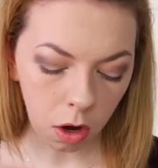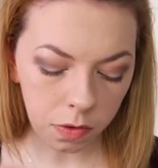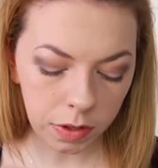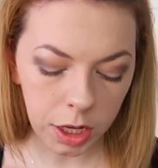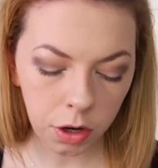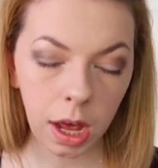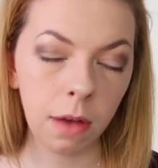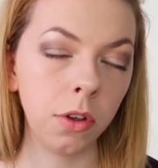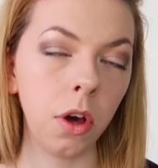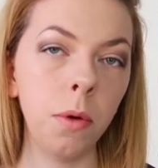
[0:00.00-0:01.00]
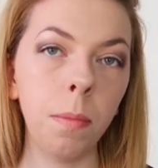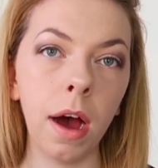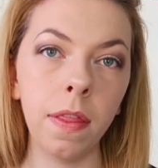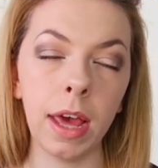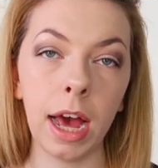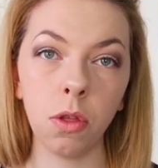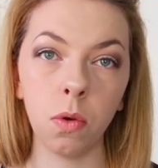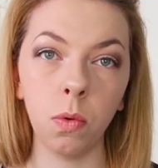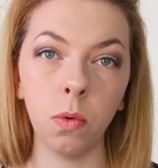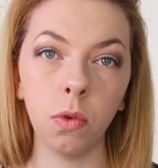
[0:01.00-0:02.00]
Obviously, you don't have to go by the
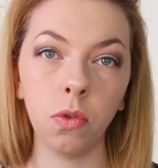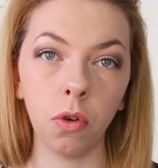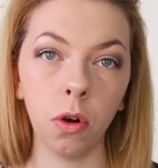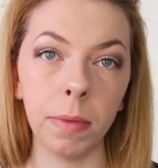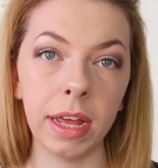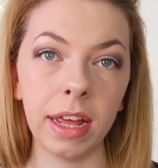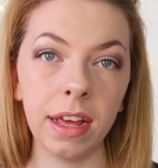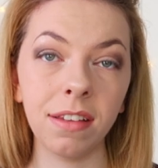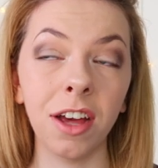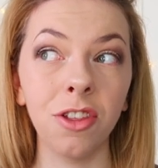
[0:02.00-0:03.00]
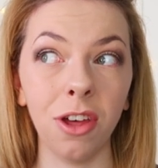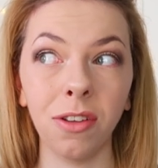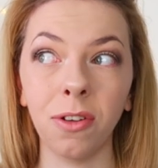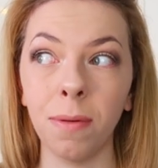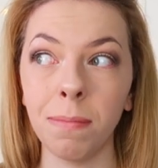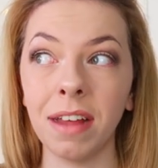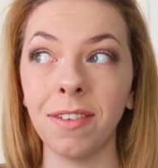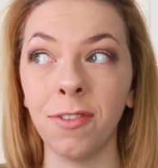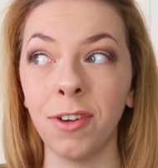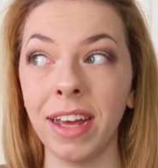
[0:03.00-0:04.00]
actual strong meanings. I just got a
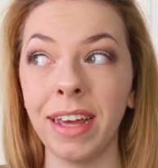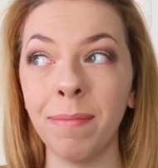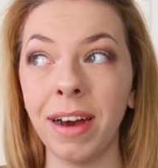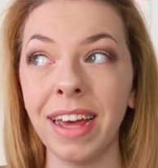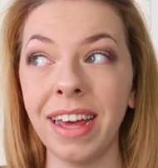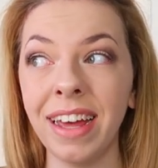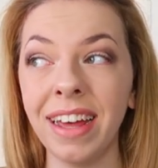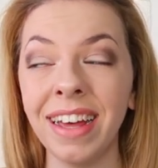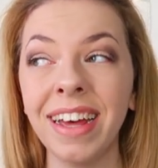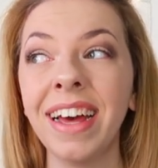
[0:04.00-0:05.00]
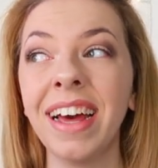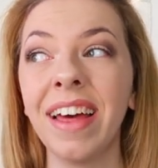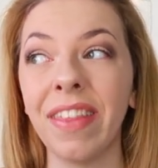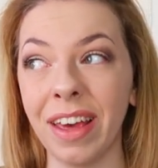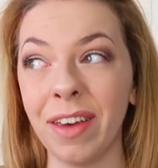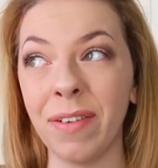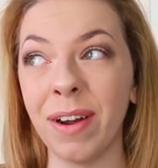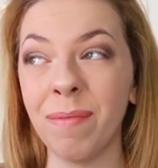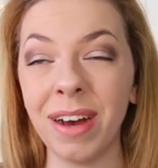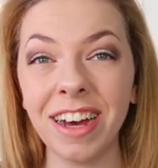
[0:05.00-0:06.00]
massive ring in my ear. Thank you
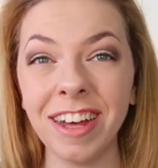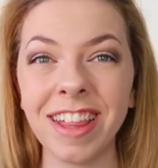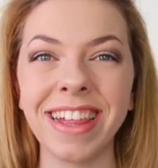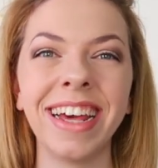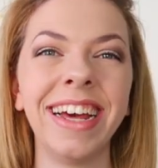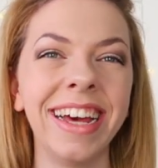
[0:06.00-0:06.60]
very much.